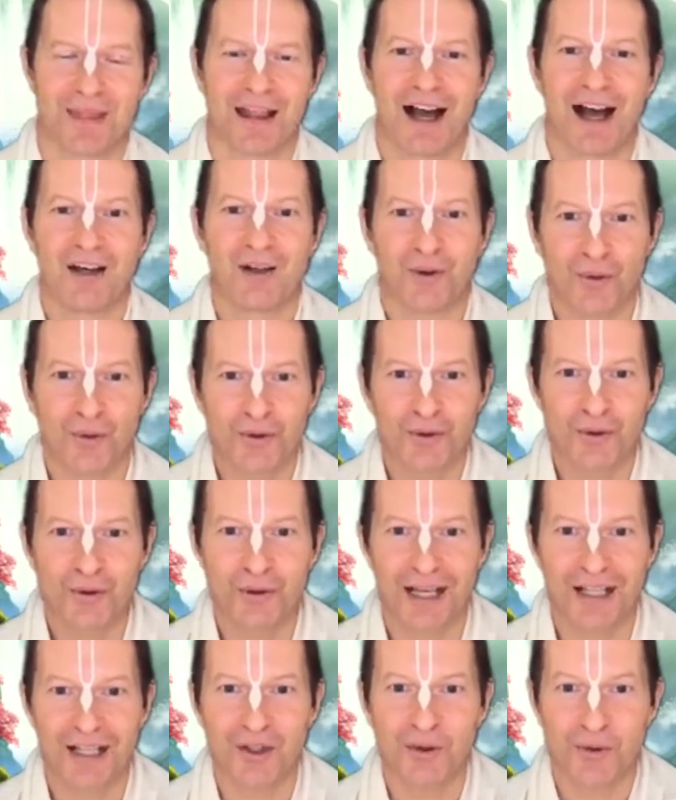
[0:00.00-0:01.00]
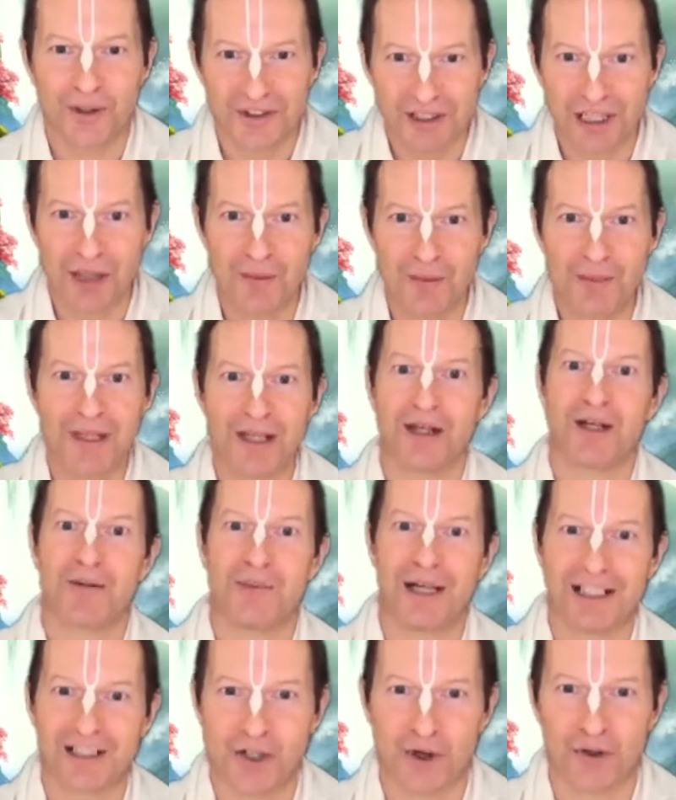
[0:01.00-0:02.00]
And all you can do is come here and
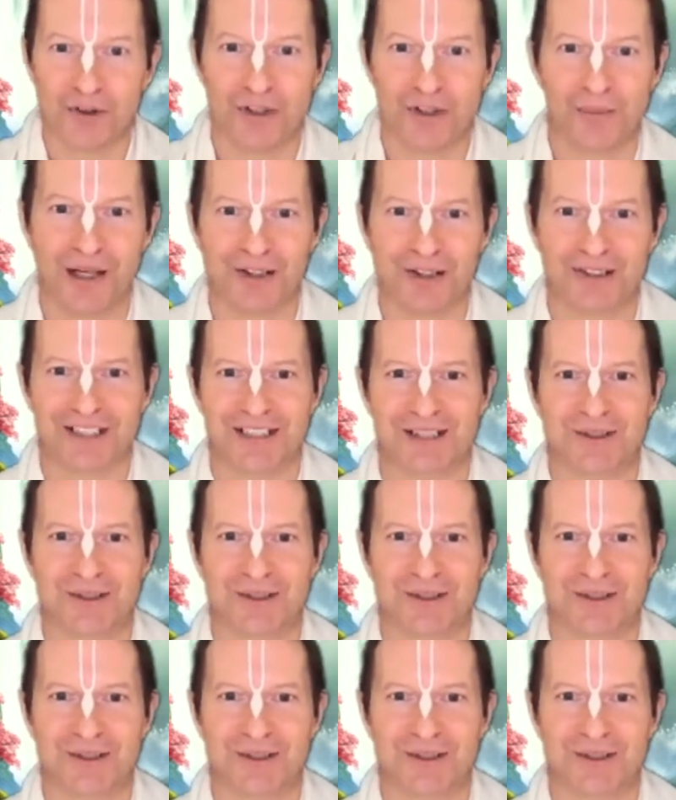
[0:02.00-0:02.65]
make jokes about it.